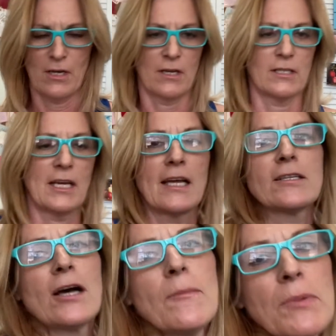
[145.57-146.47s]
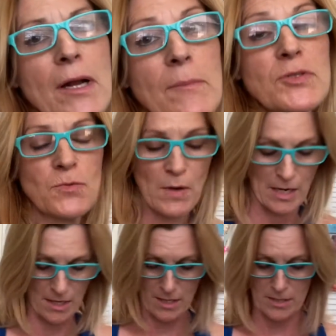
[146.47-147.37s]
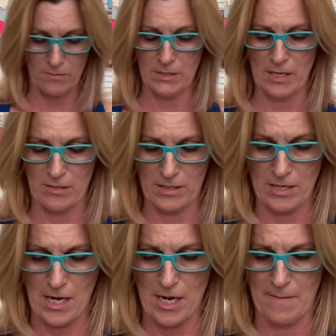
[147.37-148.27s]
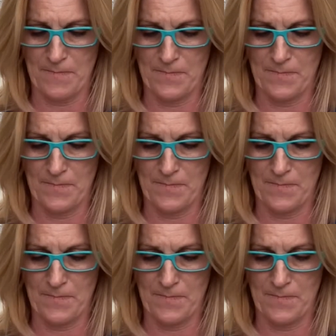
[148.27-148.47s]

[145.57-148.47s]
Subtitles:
I'm tank top and I'm sweating because I was outside.